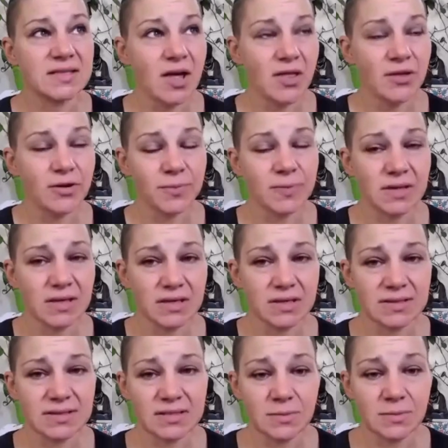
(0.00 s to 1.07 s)
other
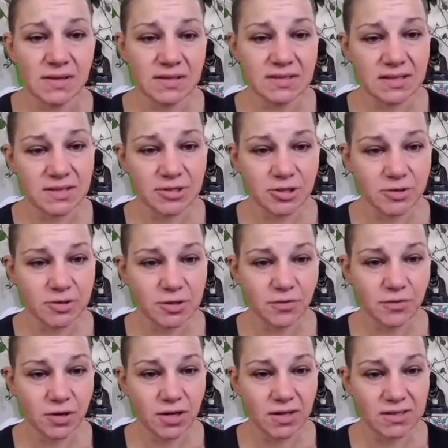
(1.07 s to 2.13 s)
beings to be teachers
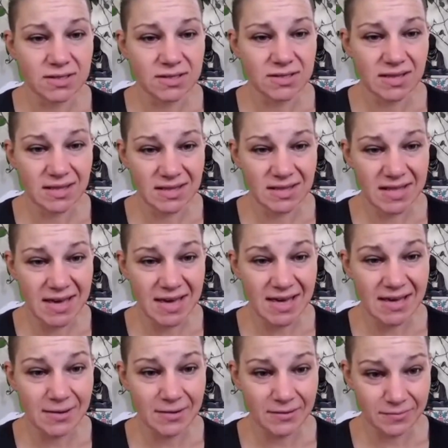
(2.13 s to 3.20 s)
for us,
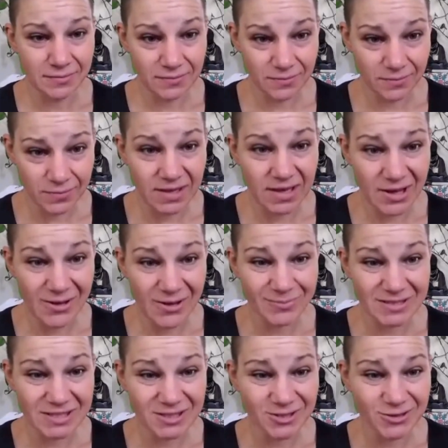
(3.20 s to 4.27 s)
they become
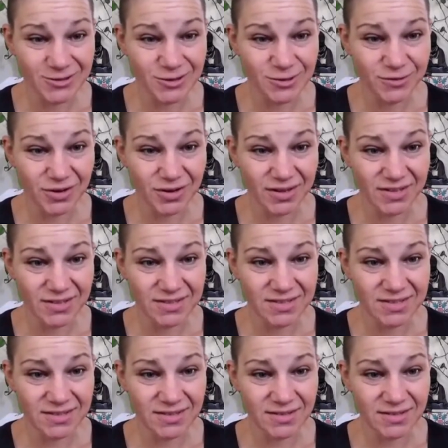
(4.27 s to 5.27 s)
teachers for us.